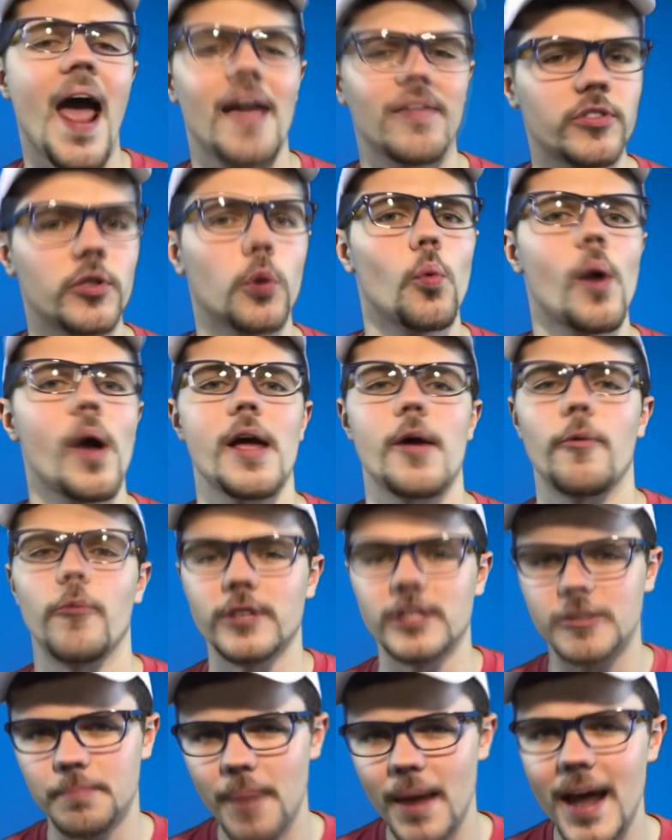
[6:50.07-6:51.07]
at the way it
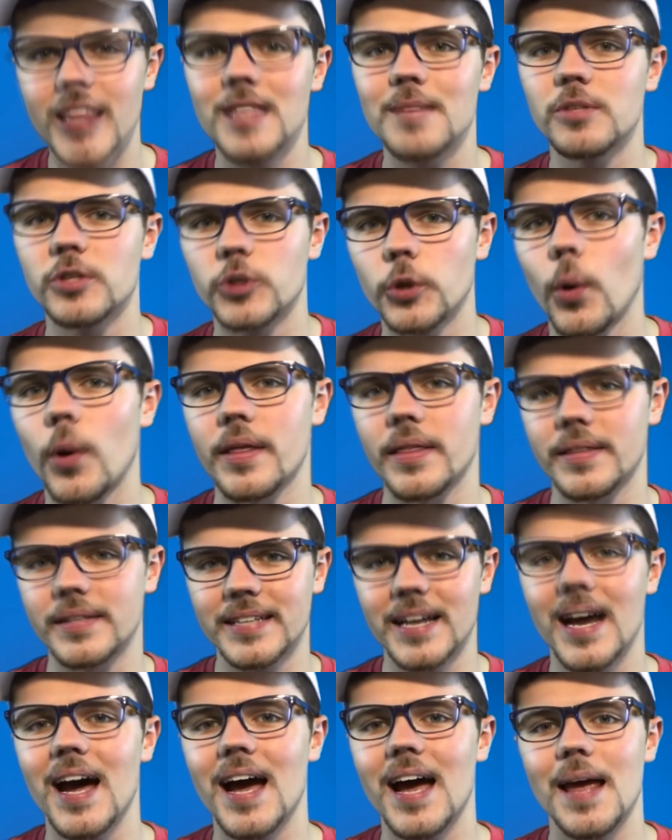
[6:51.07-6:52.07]
was made the majority of the
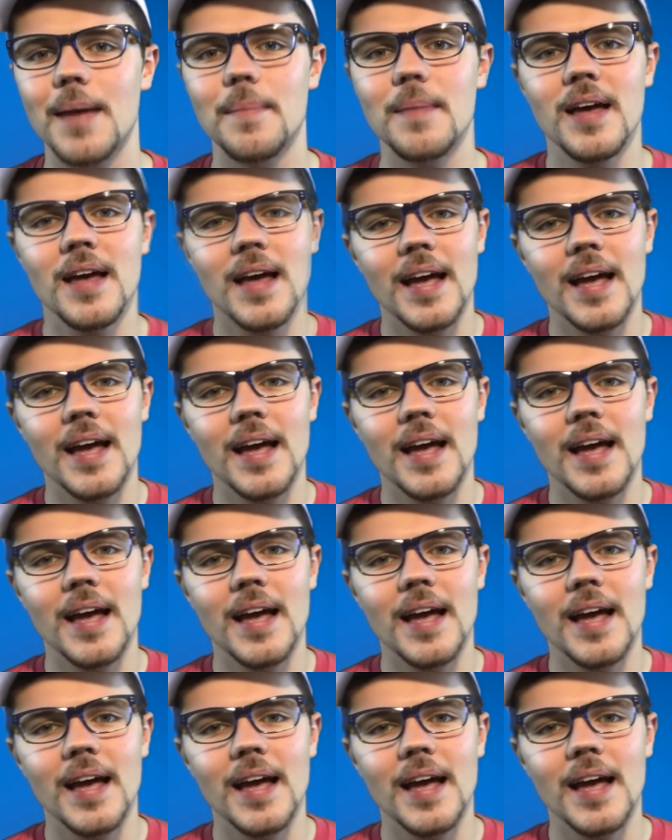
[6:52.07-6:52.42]
time,